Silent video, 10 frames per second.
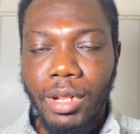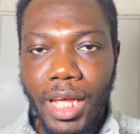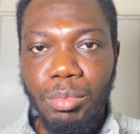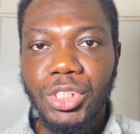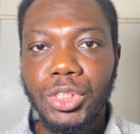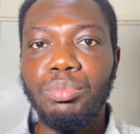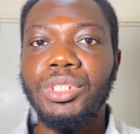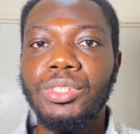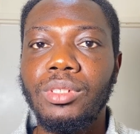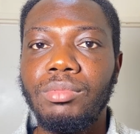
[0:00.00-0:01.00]
Let me chip
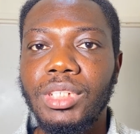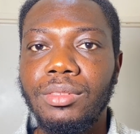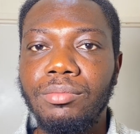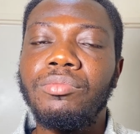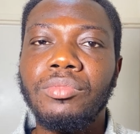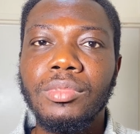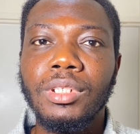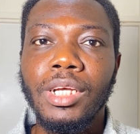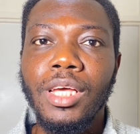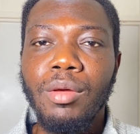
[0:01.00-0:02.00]
in something.
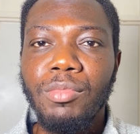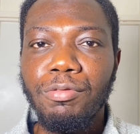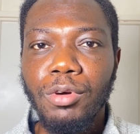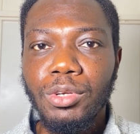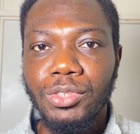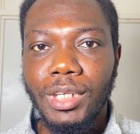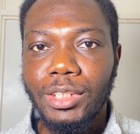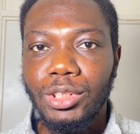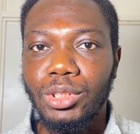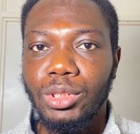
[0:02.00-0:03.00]
Before you
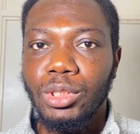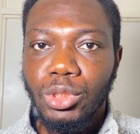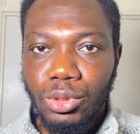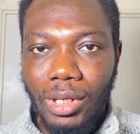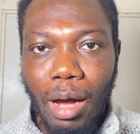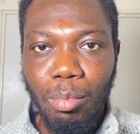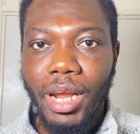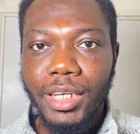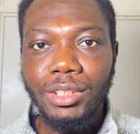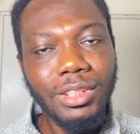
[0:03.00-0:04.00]
start
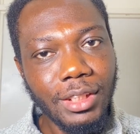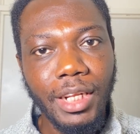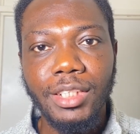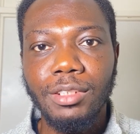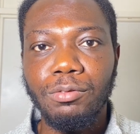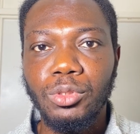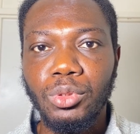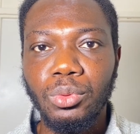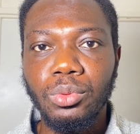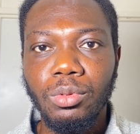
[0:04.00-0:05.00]
selecting for
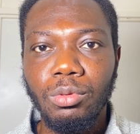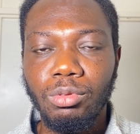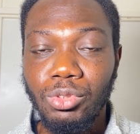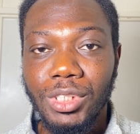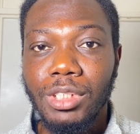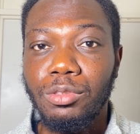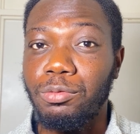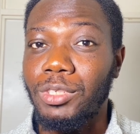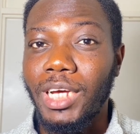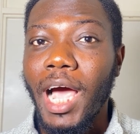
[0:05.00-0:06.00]
school, you still need to
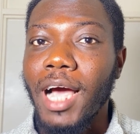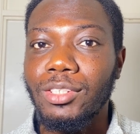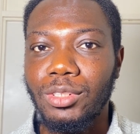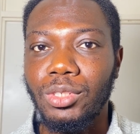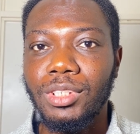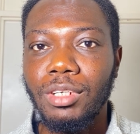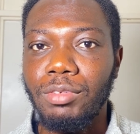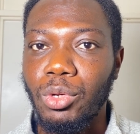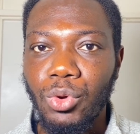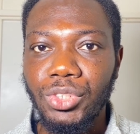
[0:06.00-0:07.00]
further ask
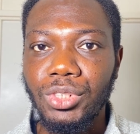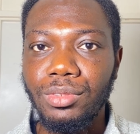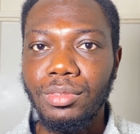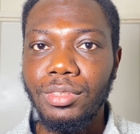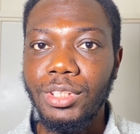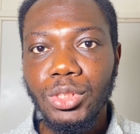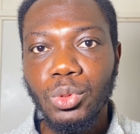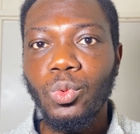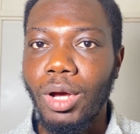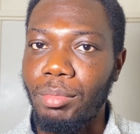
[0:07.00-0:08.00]
yourself a question. This
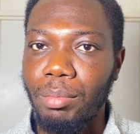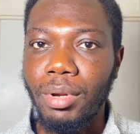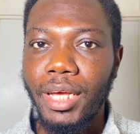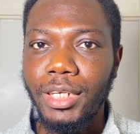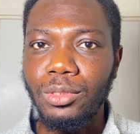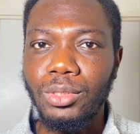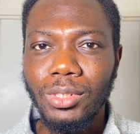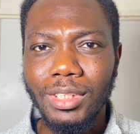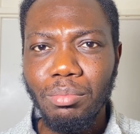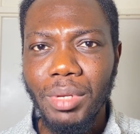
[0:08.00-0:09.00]
school I'm applying,
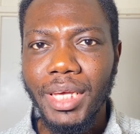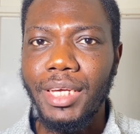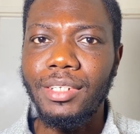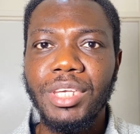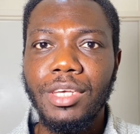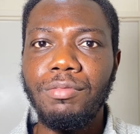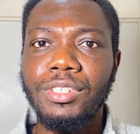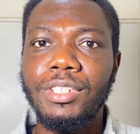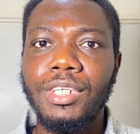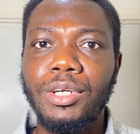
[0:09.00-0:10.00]
does it make sense? Let me give
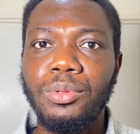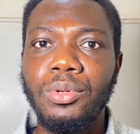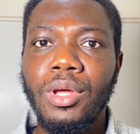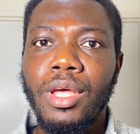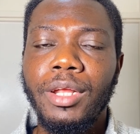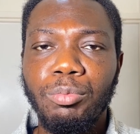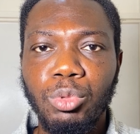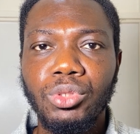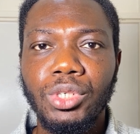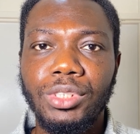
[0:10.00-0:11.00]
a scenario.
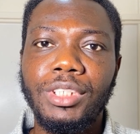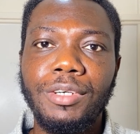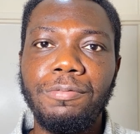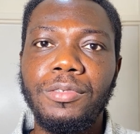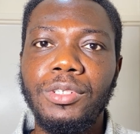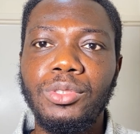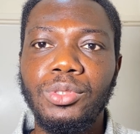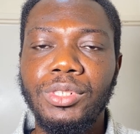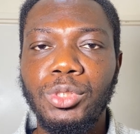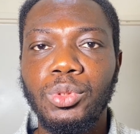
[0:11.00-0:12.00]
Put yourself
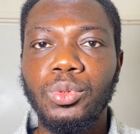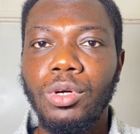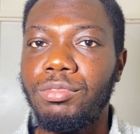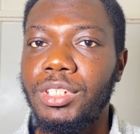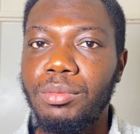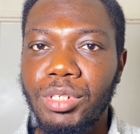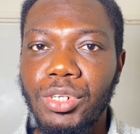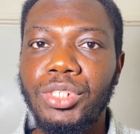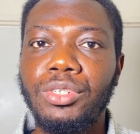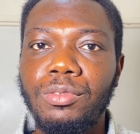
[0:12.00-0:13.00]
into the shoe of the
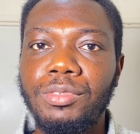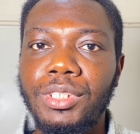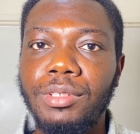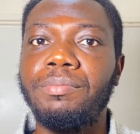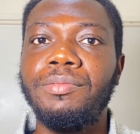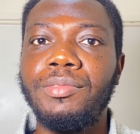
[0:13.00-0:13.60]
immigration officer.